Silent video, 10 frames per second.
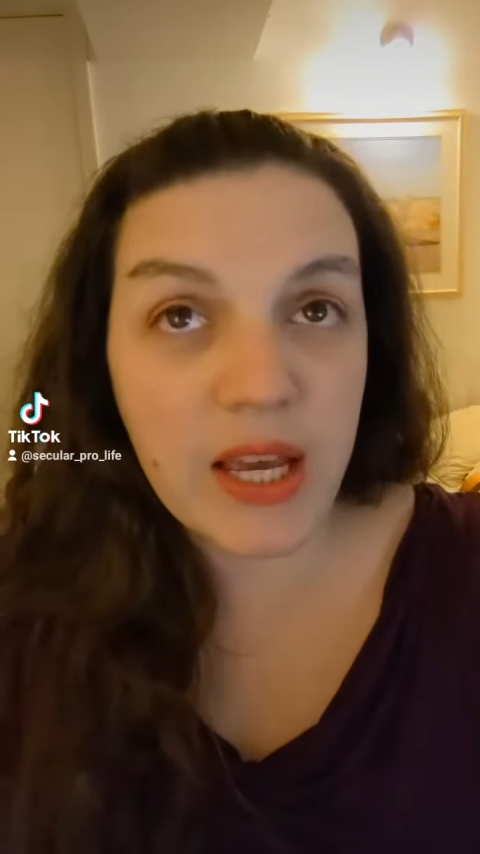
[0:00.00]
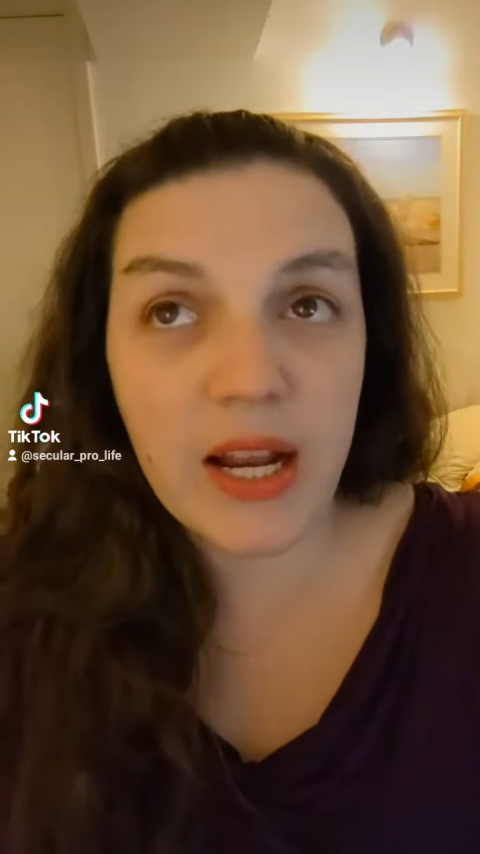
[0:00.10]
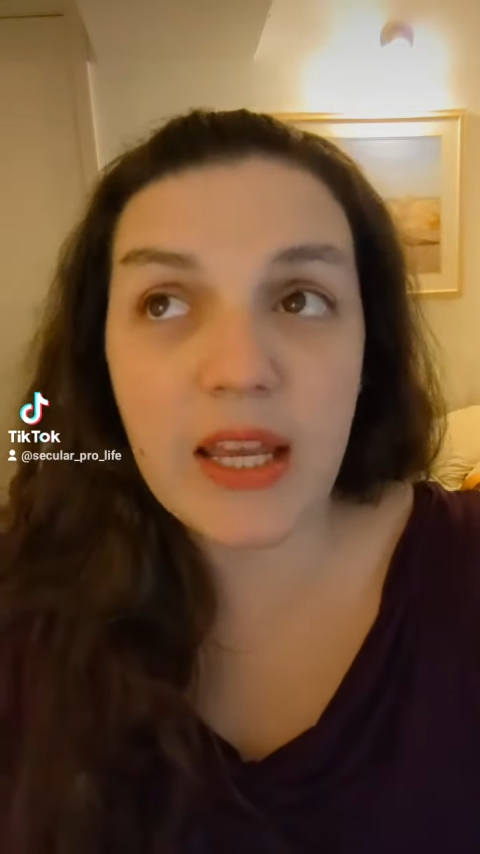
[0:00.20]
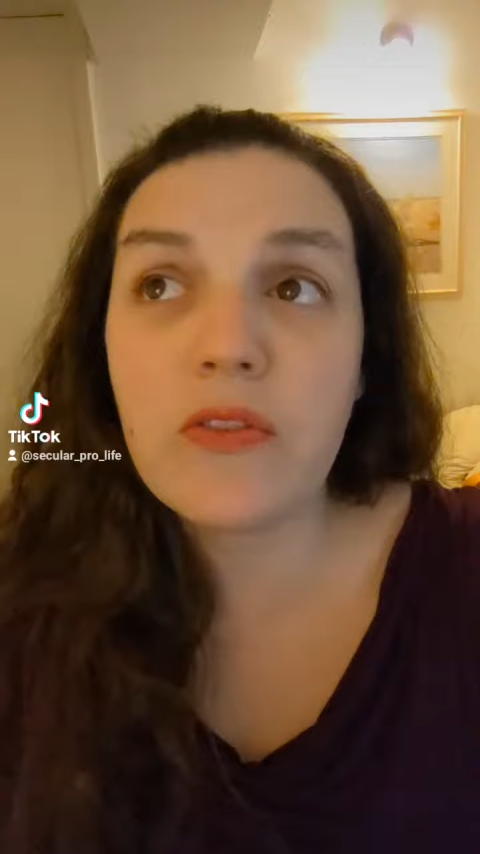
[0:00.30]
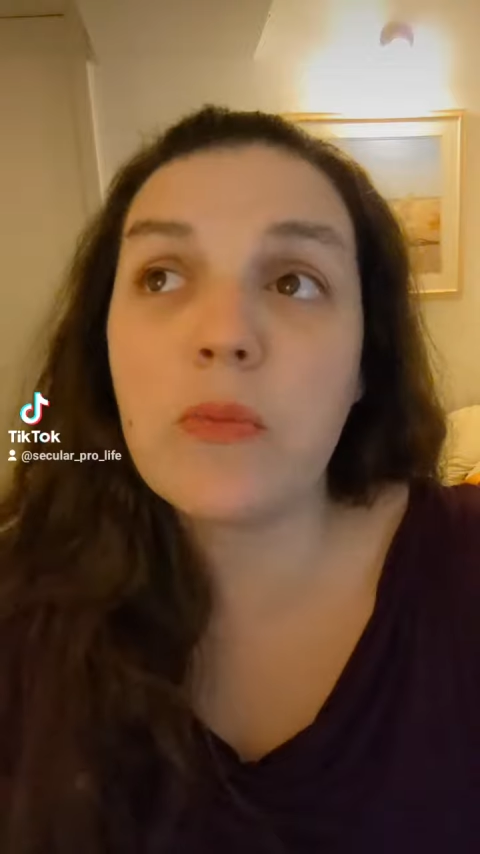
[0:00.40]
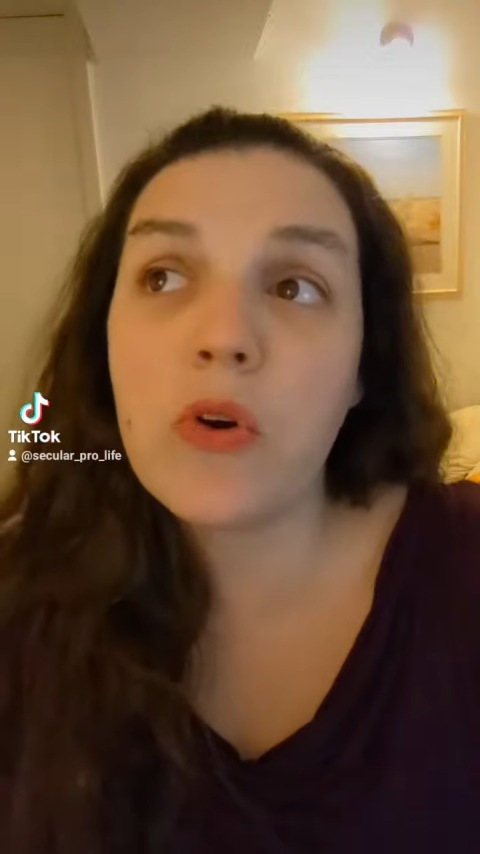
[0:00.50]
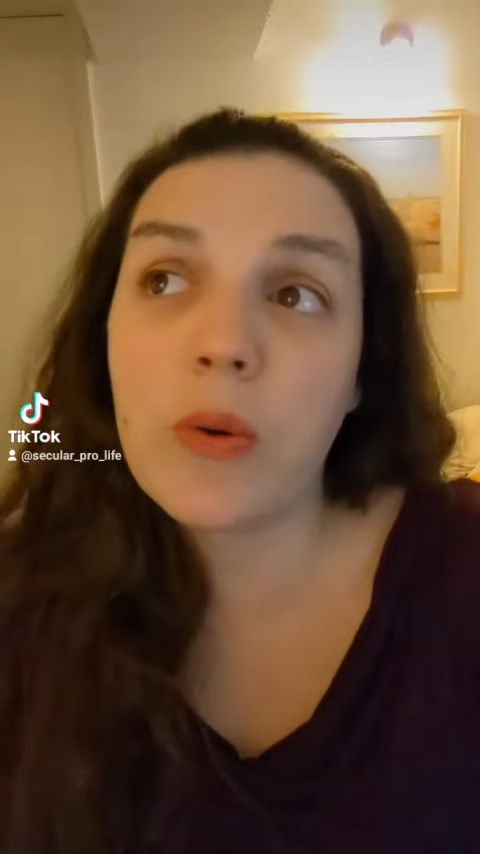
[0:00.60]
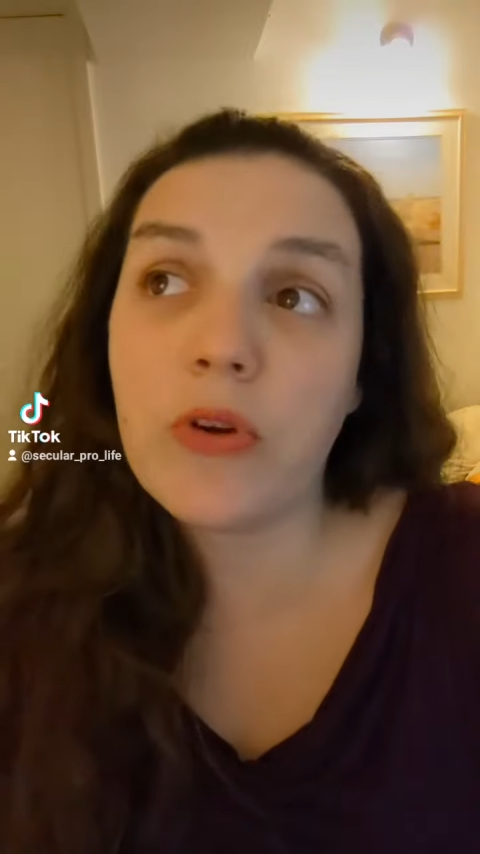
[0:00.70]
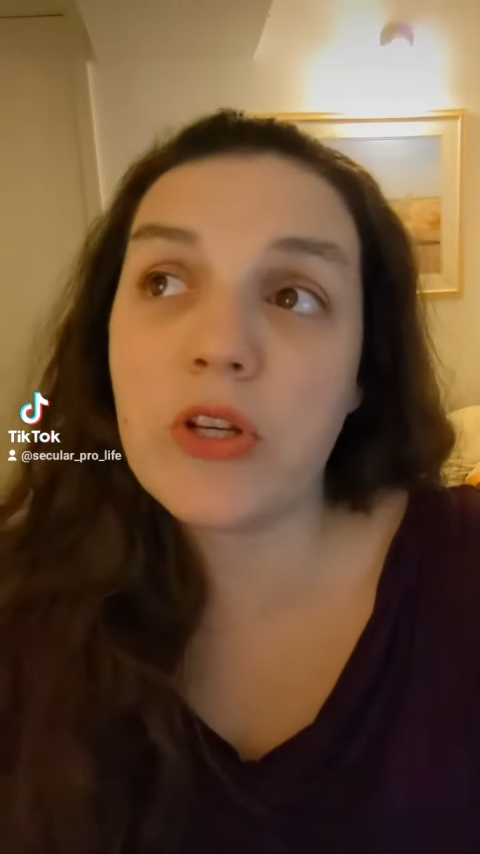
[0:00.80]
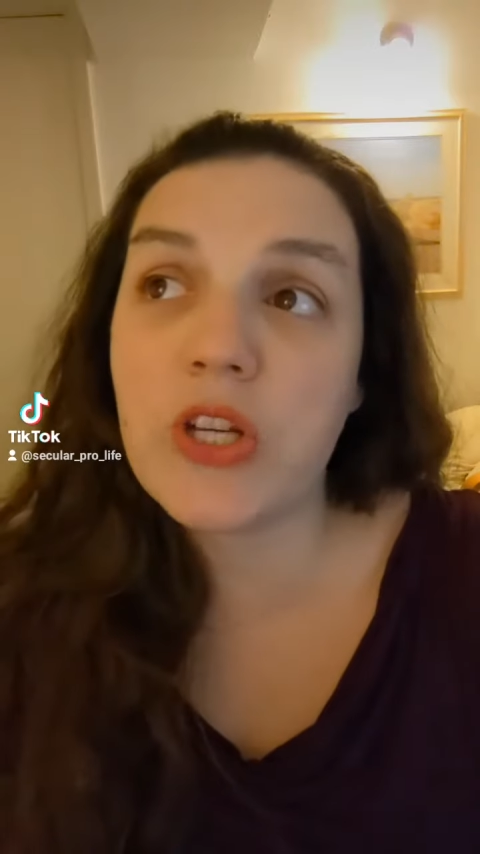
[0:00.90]
and I even more
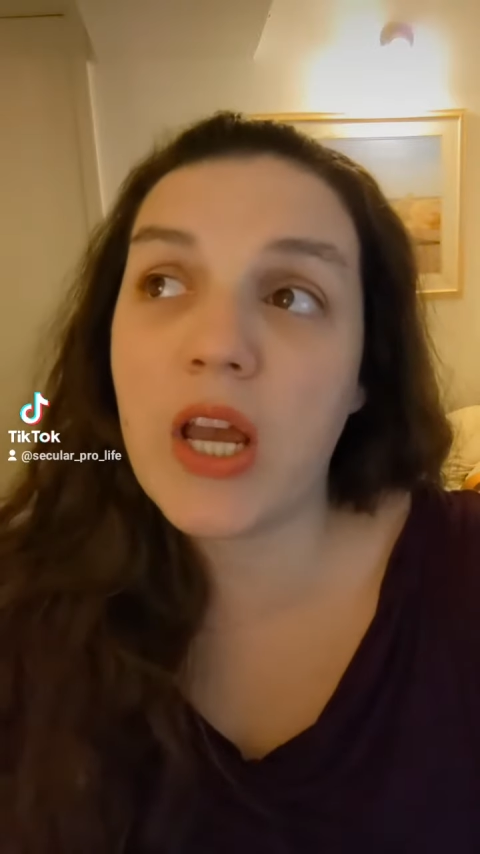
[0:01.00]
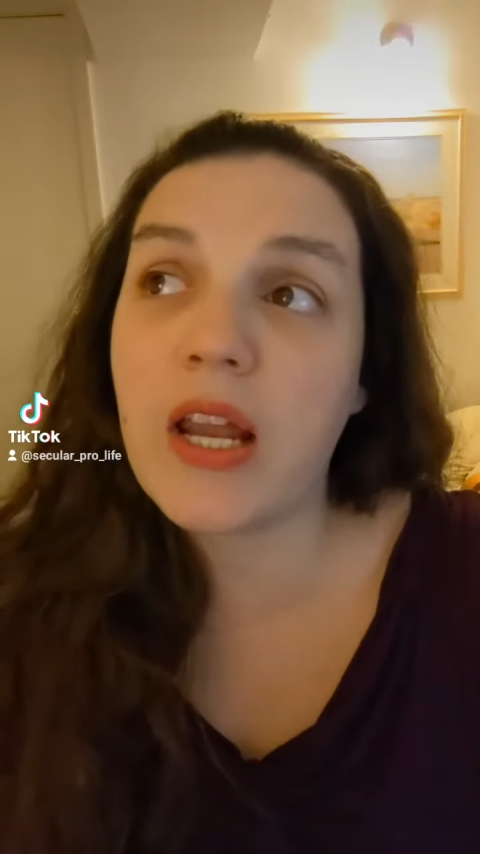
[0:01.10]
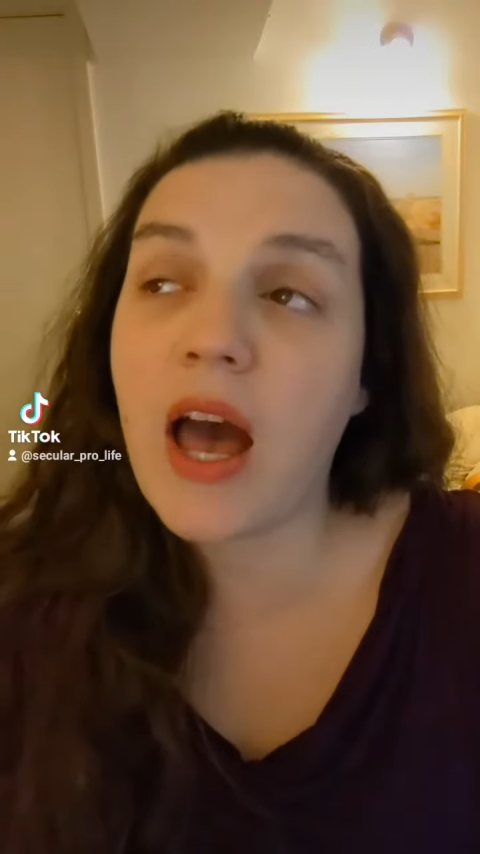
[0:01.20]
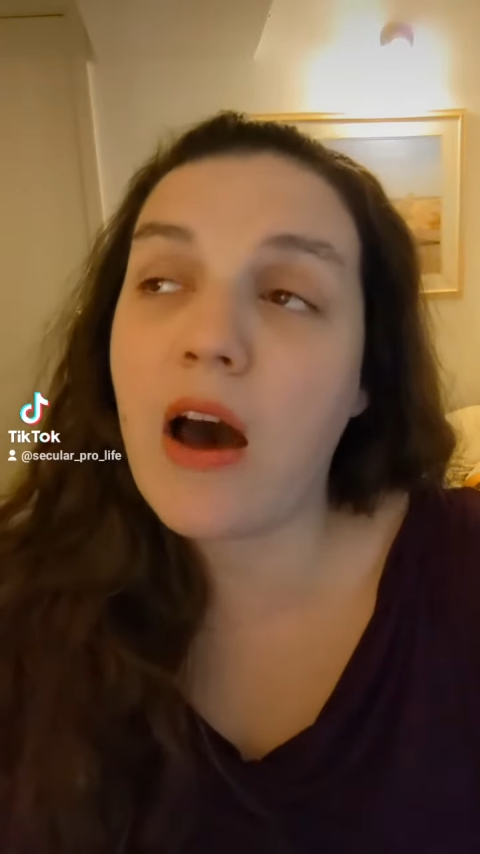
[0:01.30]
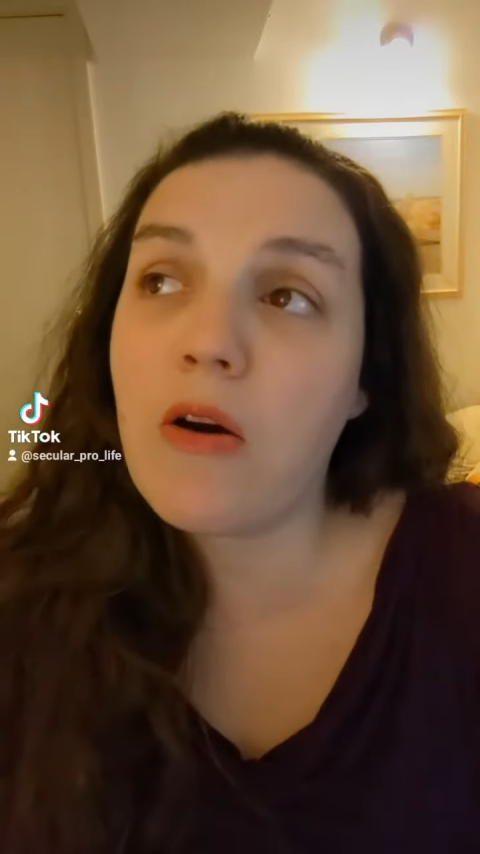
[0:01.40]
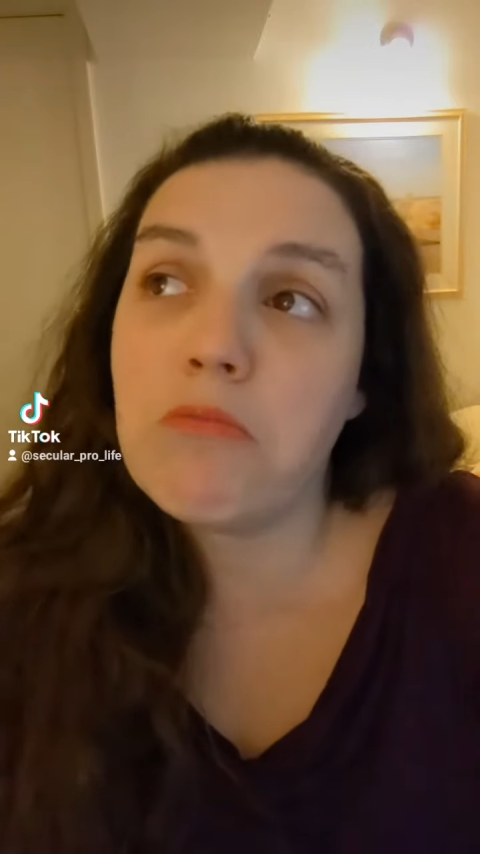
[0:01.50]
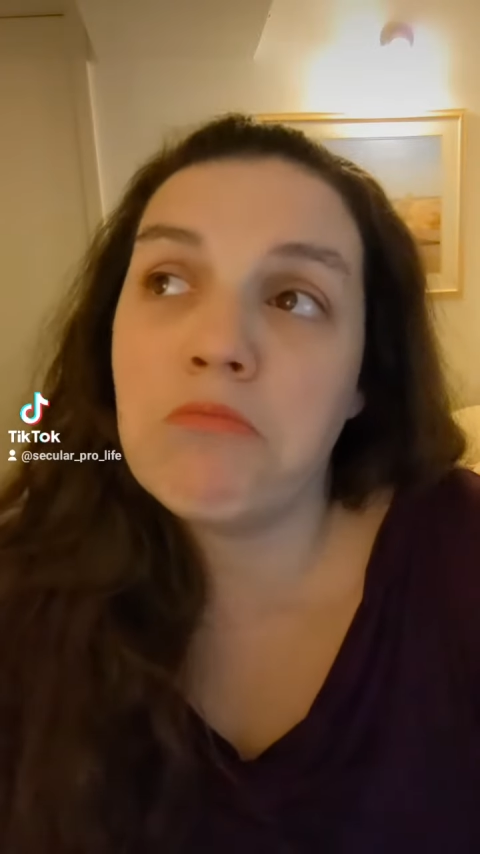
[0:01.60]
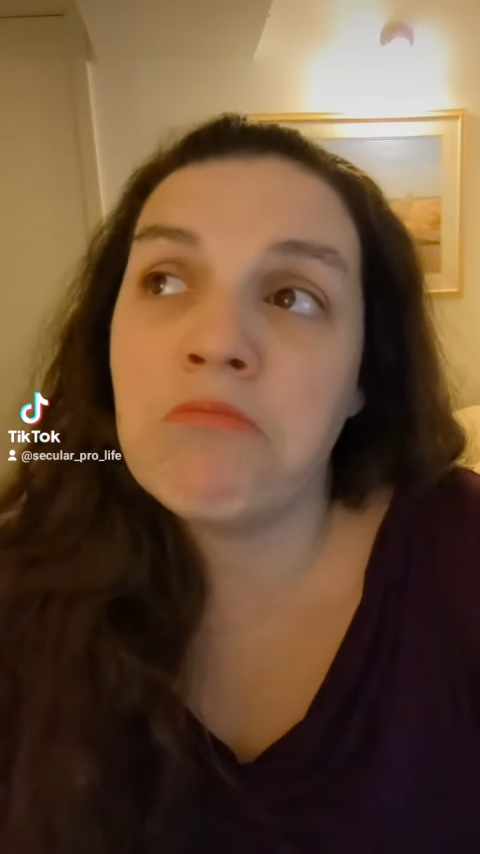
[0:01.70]
appreciate how